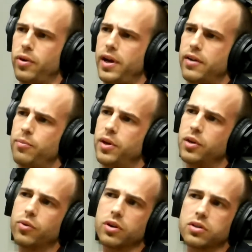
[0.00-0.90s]
how money
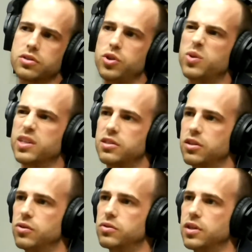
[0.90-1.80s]
works and who gets to
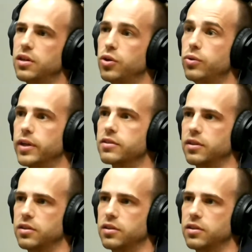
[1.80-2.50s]
use it and who doesn't